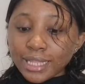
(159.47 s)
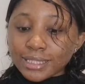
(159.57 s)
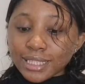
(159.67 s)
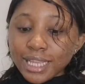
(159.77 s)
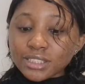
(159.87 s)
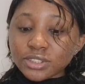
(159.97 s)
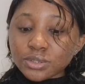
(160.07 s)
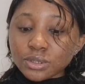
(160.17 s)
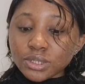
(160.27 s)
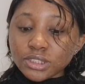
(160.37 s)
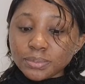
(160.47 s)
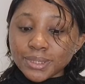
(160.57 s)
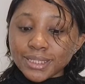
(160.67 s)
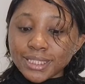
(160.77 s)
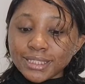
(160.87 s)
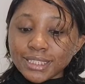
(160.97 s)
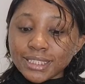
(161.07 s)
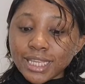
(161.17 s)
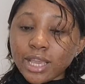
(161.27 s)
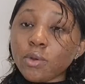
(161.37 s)
Next, you're going to be needing
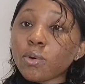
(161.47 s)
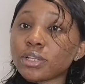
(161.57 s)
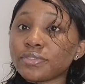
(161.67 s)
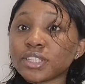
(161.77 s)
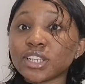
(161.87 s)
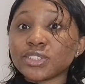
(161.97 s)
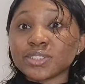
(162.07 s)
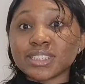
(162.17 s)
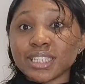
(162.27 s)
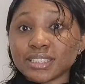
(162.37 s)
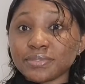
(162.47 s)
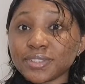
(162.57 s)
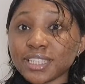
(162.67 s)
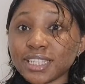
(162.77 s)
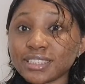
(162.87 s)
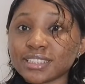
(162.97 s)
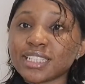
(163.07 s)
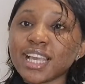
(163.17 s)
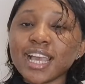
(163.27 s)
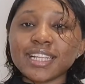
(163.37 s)
a qualification certificate.
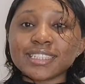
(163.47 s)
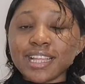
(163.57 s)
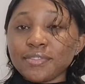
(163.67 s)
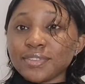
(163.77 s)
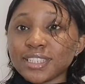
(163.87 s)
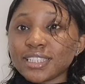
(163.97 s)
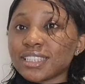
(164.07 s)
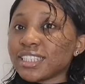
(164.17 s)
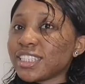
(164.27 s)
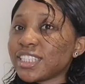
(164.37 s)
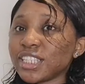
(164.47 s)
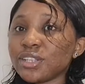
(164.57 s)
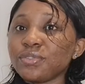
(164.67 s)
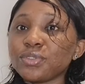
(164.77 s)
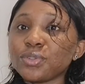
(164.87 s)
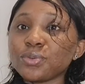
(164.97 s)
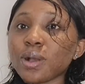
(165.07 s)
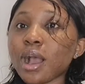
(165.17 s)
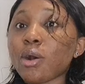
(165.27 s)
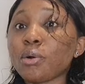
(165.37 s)
Definitely, if you
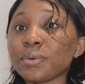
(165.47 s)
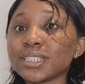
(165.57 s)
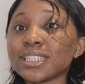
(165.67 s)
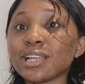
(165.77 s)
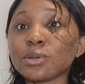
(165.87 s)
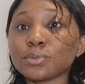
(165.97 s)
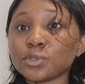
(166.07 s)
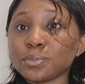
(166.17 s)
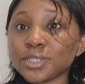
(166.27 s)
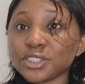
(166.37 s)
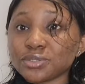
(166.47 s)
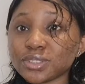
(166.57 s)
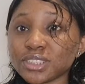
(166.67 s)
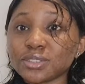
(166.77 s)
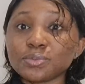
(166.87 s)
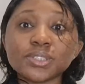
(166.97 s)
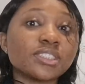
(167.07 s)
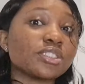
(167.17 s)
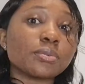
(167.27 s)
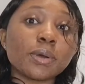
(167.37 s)
are already an optometrist, which
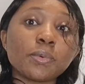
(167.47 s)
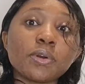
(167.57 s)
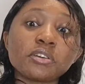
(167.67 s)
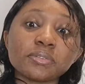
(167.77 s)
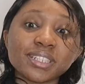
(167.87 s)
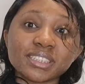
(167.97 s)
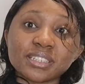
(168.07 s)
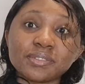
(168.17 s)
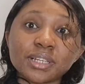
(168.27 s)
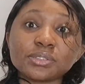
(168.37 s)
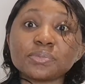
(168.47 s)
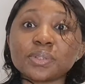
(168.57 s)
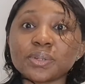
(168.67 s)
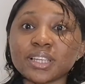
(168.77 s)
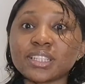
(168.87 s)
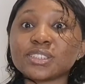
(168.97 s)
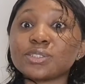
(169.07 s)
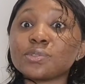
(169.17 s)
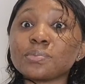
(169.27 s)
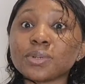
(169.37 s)
is number one criteria to relocate,
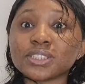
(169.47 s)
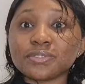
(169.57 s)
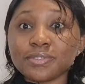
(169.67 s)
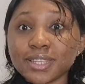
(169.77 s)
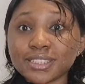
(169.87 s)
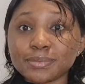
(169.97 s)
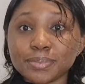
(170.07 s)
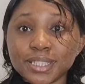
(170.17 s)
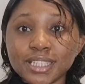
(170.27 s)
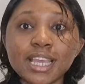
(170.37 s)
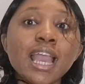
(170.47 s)
you must first be